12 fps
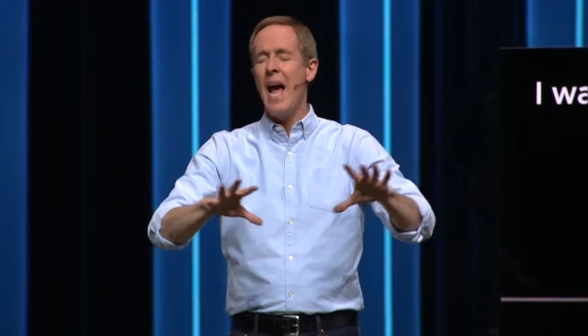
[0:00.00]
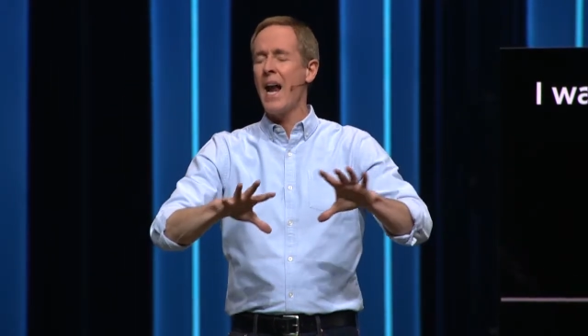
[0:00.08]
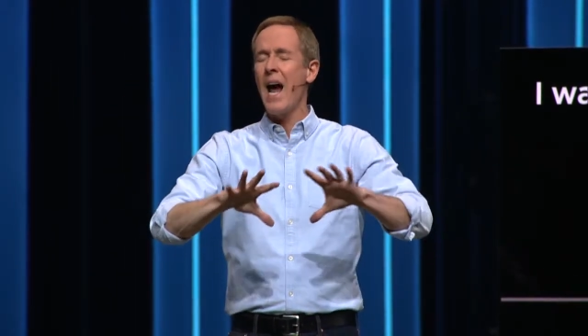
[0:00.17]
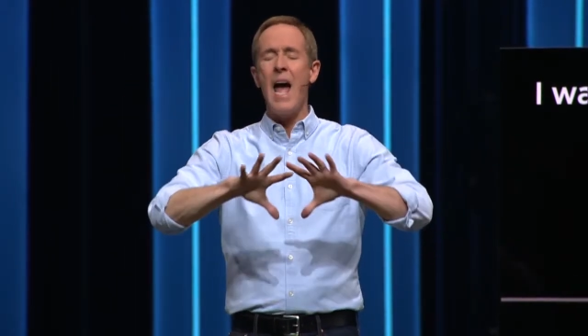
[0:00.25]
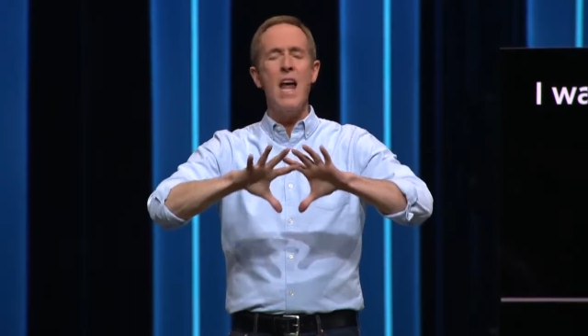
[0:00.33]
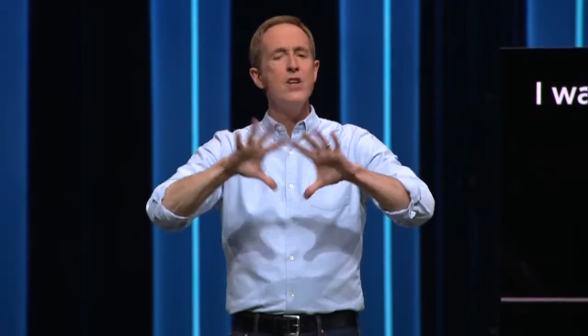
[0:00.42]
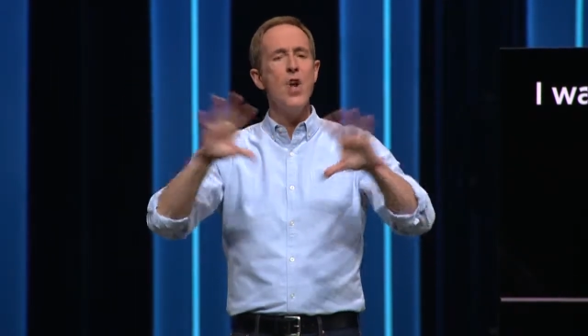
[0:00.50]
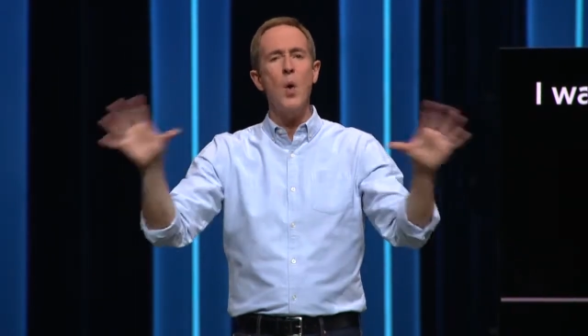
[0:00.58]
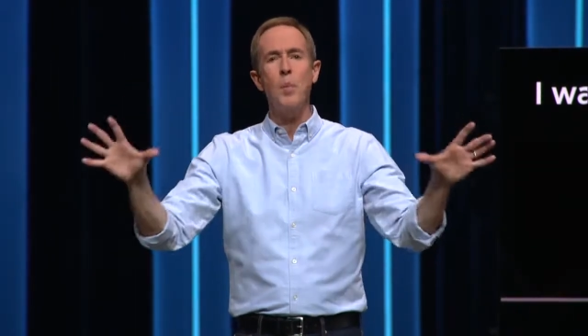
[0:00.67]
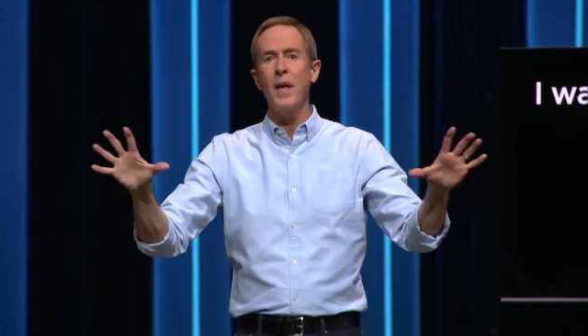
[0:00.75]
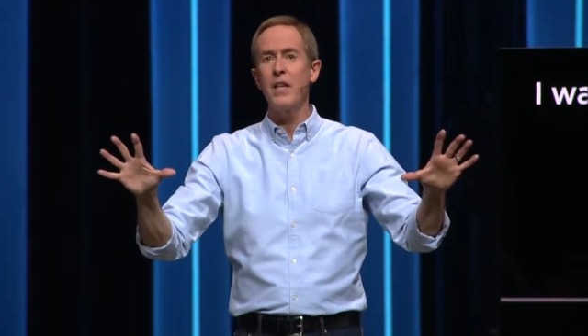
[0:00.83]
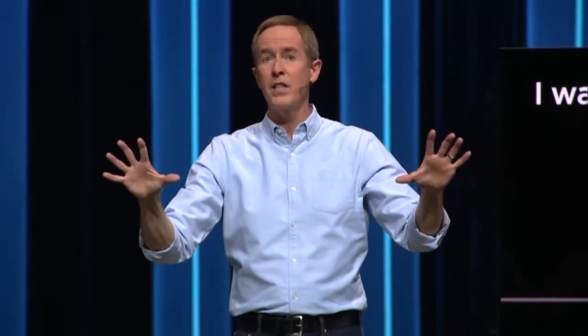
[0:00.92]
and I had no
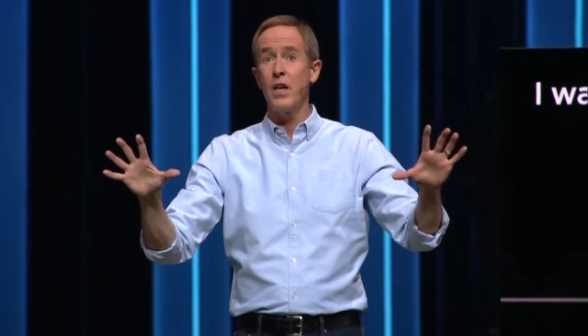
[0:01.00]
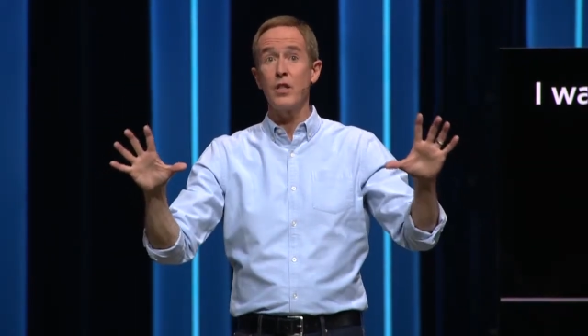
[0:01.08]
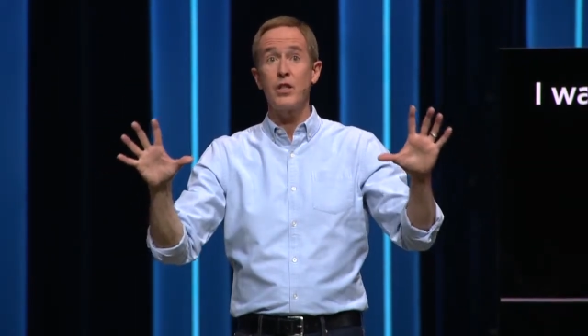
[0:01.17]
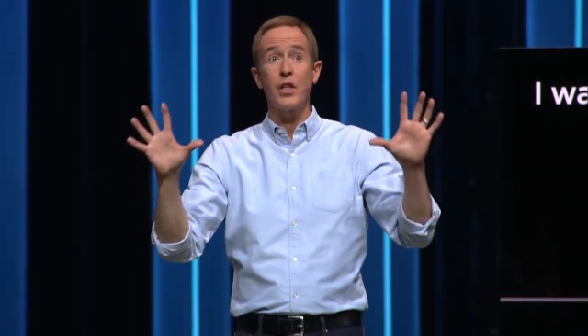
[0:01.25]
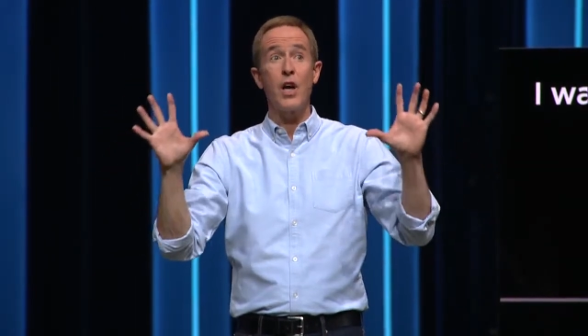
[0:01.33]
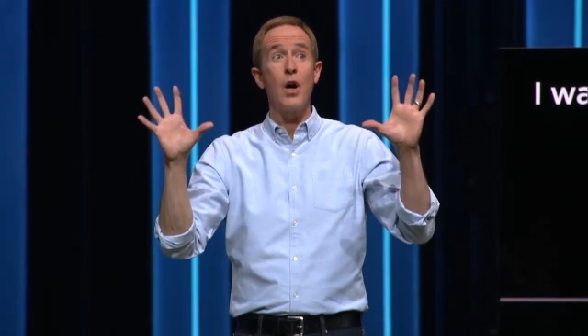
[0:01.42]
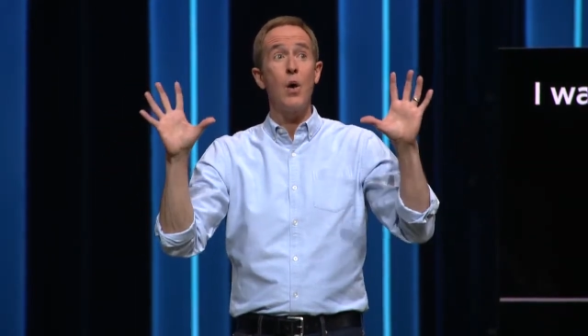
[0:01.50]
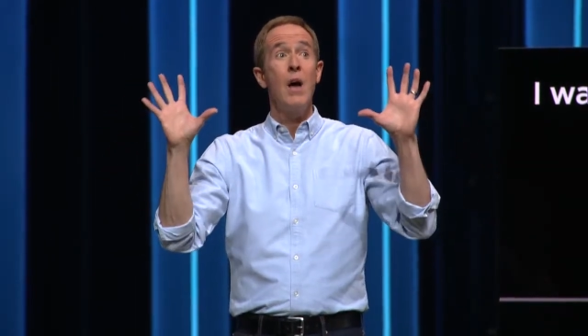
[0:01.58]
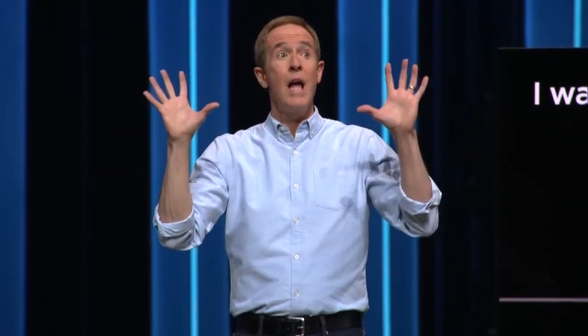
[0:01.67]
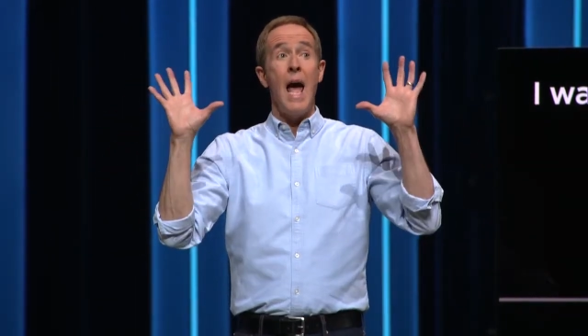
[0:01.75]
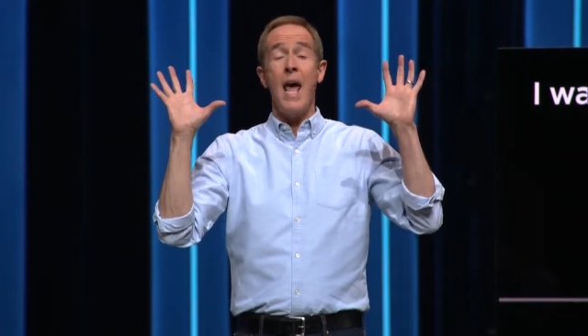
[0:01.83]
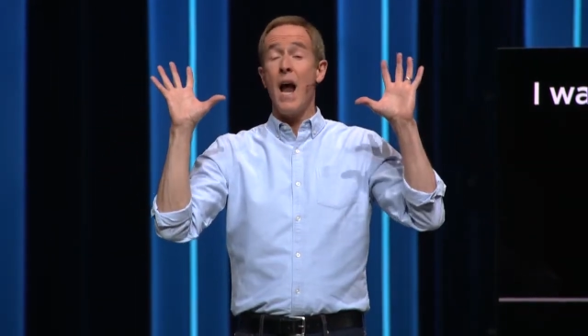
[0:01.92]
place else to go.
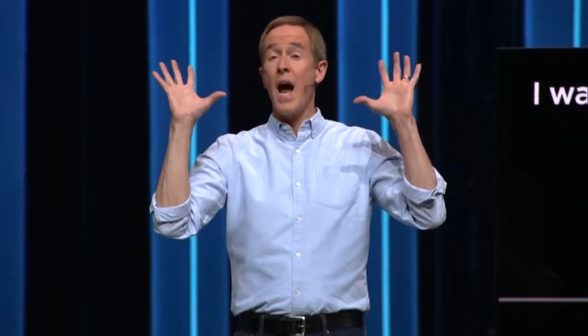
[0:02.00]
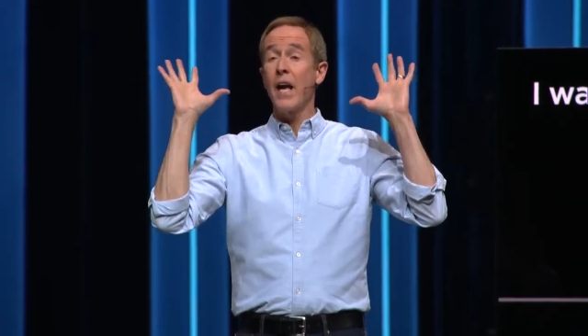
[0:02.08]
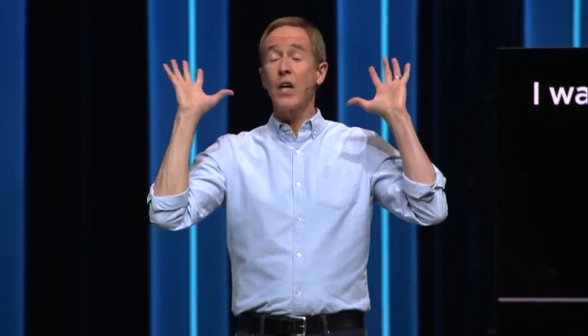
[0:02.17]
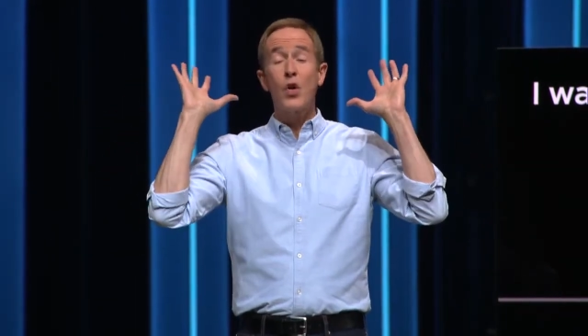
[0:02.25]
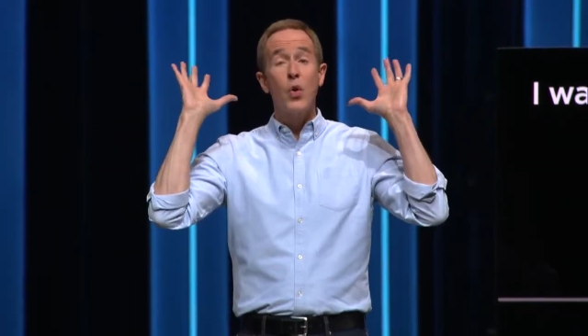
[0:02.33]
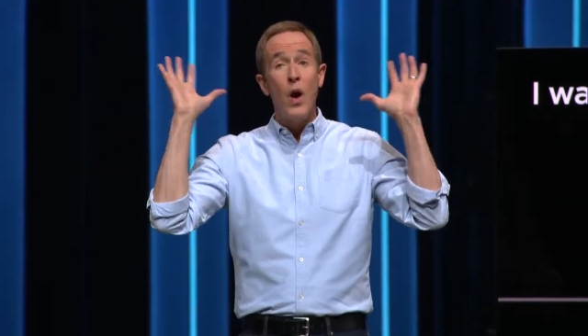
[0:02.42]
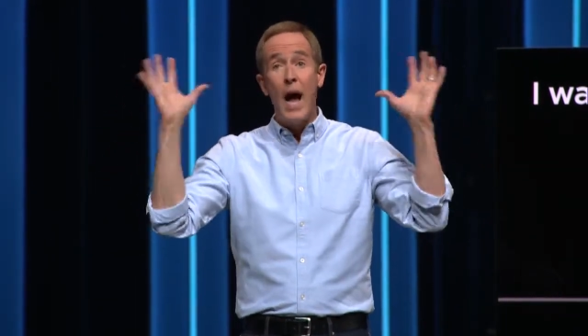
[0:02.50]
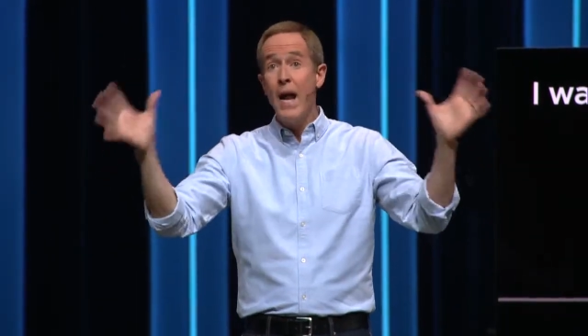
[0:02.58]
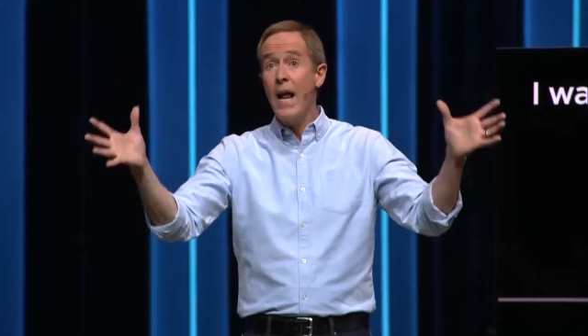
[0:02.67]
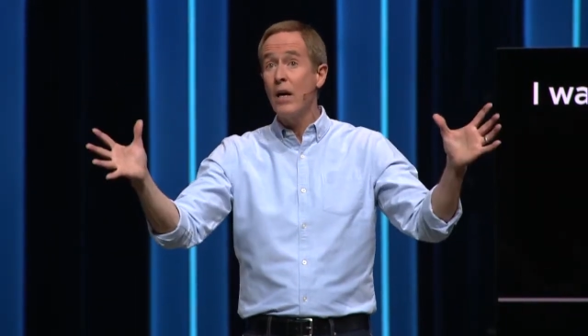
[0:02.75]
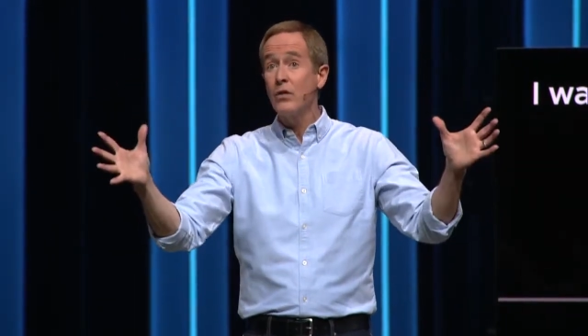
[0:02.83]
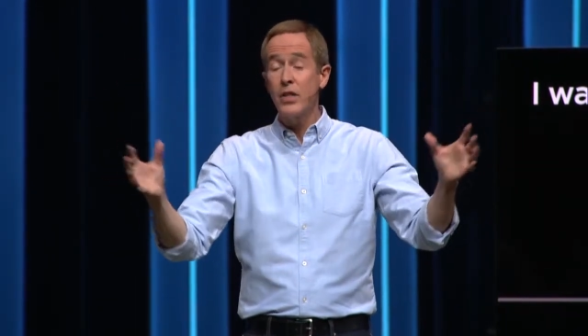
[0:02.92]
And I
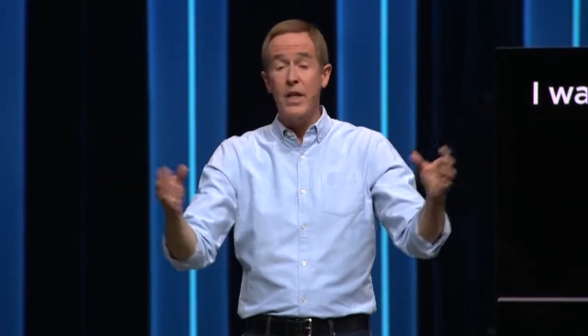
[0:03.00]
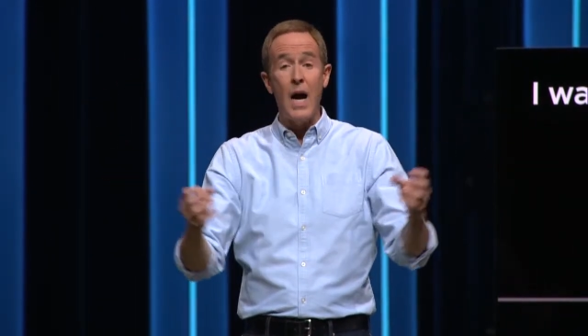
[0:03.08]
cried out to